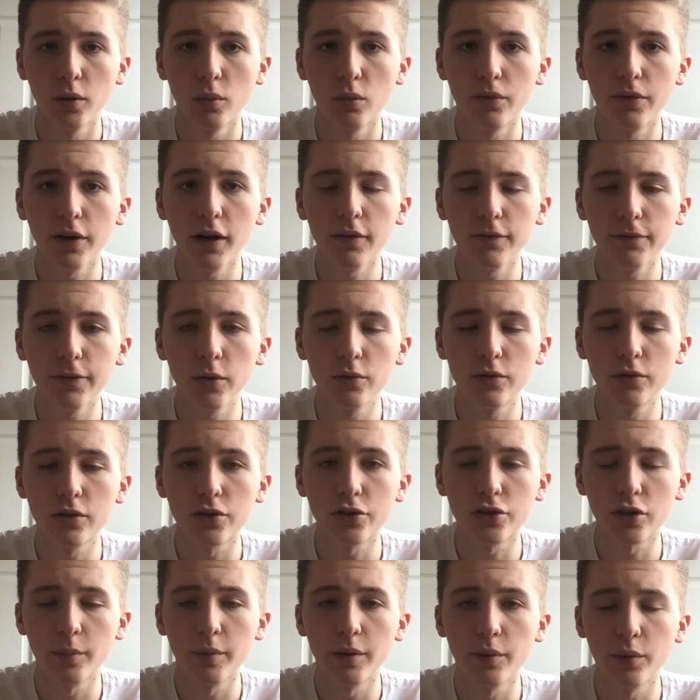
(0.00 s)
Without
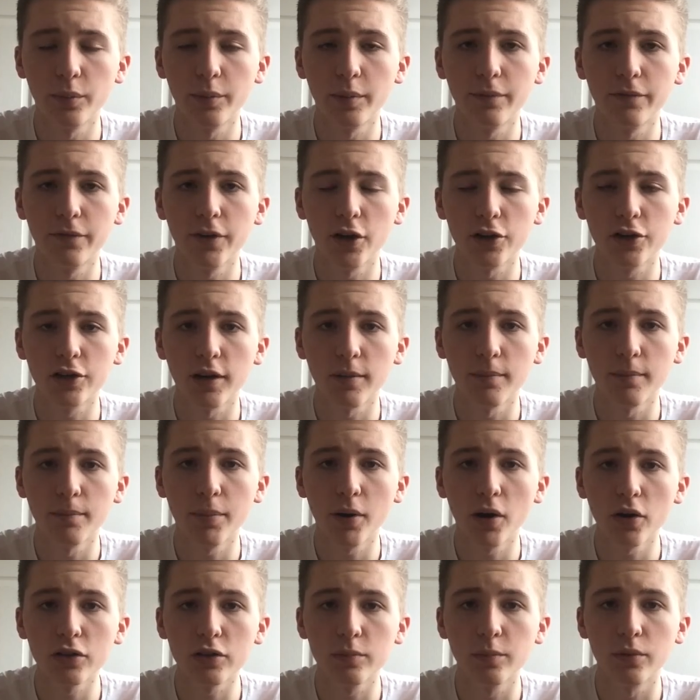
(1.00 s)
Photoshop, it would have been virtually
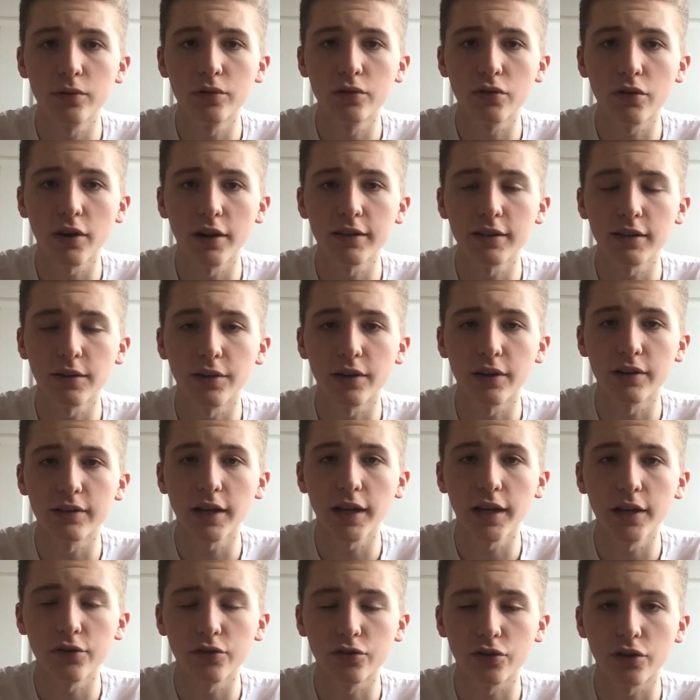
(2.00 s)
impossible to create something
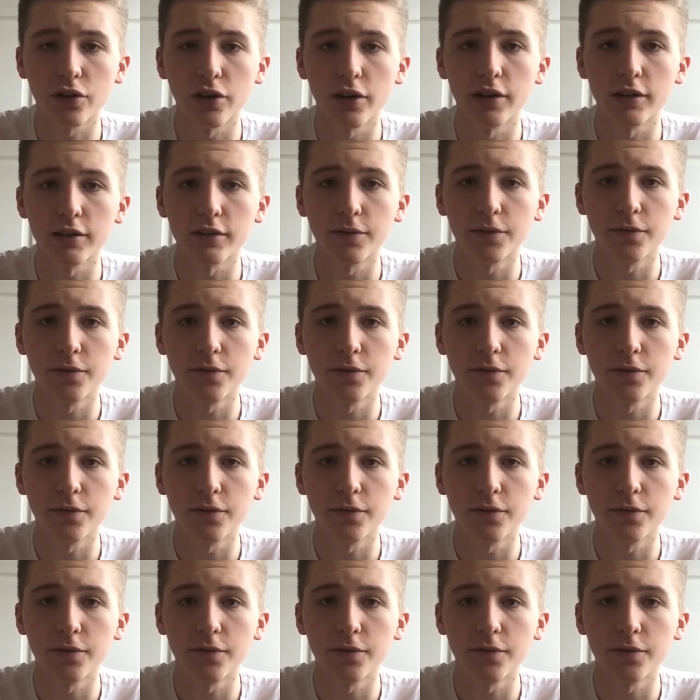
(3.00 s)
as intricate and as